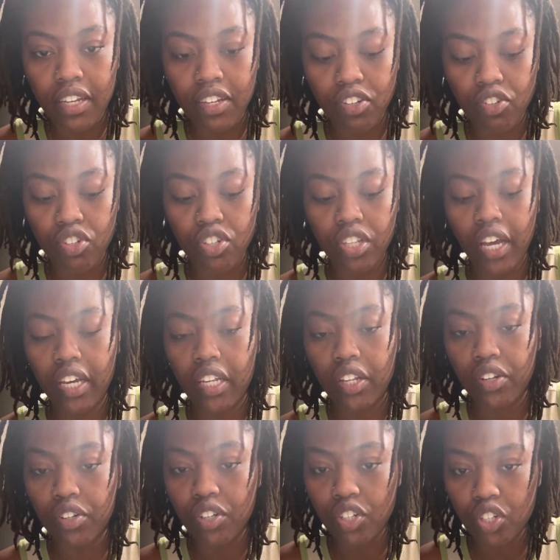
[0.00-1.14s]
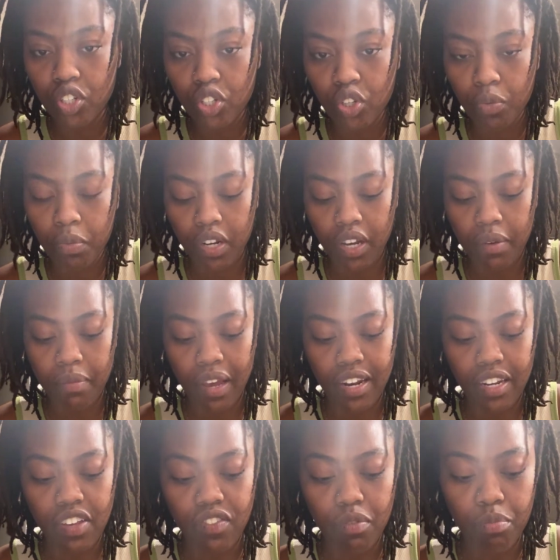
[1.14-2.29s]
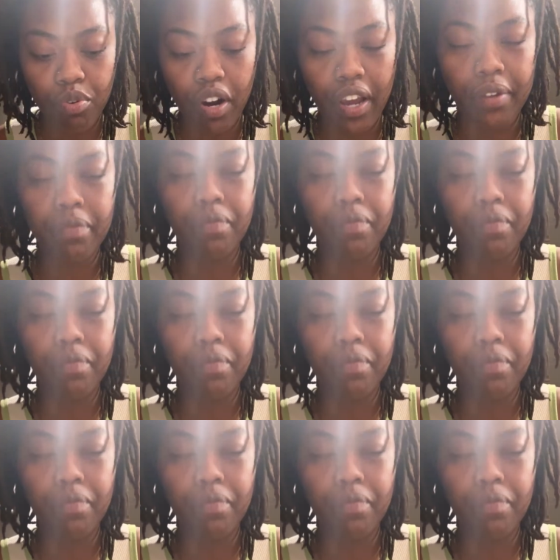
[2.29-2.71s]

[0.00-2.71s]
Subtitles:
and you just like literally just scoop it up. I didn't even pray.